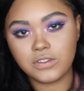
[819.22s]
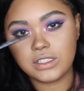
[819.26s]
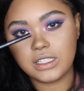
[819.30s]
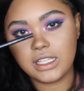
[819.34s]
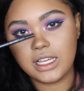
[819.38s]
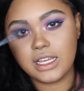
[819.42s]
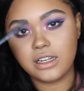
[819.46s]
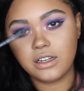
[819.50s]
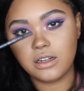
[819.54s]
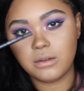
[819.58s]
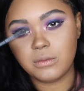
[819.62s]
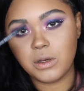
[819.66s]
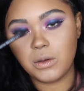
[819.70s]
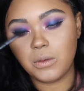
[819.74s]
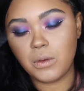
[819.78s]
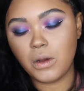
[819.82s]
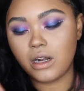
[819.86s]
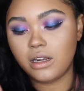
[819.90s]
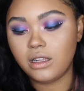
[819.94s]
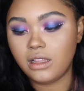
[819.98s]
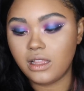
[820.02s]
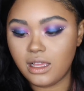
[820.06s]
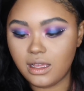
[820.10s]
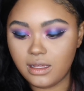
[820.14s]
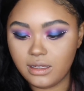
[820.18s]
for liner on my
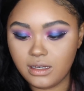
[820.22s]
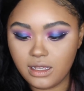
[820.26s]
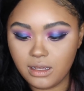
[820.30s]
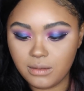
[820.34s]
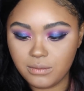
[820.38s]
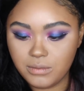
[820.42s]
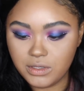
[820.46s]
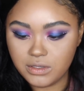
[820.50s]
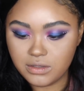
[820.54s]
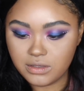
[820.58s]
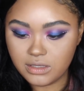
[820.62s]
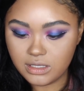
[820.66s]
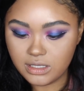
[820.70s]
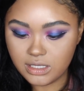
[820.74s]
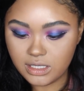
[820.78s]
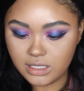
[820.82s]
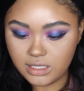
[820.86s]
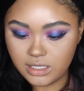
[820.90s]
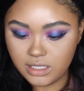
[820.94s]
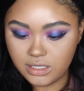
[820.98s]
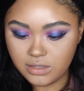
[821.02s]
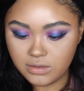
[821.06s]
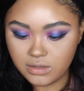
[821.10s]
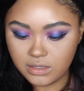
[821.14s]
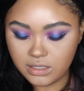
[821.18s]
waterline, I'm using the
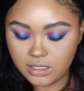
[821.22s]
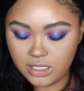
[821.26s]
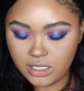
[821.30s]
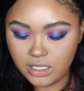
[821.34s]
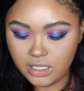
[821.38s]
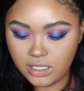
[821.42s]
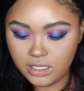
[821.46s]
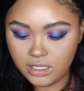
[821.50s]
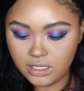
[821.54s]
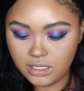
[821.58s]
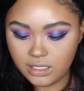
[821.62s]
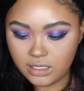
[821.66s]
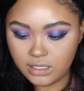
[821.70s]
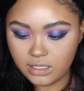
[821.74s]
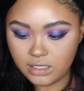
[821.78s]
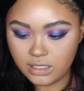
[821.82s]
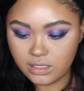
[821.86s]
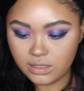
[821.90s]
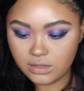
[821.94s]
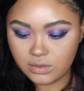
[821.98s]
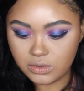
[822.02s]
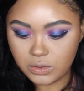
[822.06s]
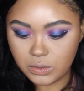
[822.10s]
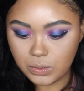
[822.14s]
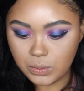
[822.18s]
Secret Key
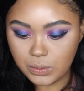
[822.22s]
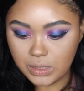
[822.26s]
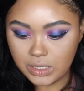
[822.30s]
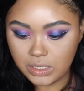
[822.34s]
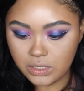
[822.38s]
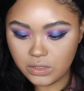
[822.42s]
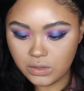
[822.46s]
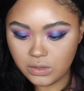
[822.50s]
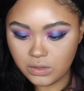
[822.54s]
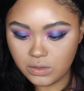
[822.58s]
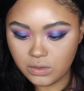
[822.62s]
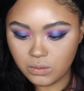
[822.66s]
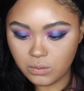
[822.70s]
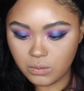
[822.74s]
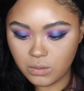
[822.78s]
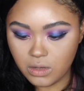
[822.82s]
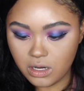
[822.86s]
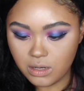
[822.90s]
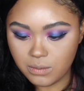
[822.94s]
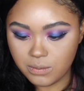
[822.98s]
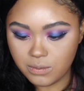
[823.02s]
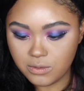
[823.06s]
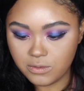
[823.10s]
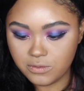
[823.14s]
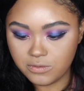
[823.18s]
Twinkle
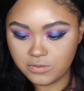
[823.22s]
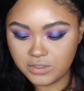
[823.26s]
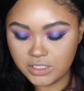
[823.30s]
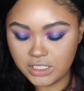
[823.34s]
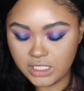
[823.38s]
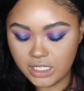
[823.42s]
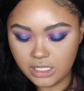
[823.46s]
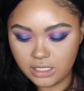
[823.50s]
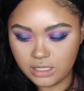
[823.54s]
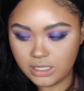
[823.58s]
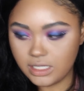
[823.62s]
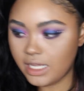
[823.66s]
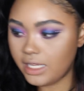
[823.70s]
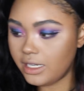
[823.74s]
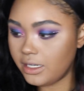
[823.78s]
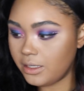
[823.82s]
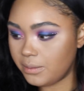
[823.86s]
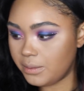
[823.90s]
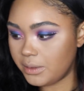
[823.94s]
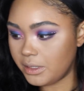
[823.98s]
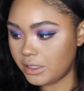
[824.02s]
Waterproof Gel Liner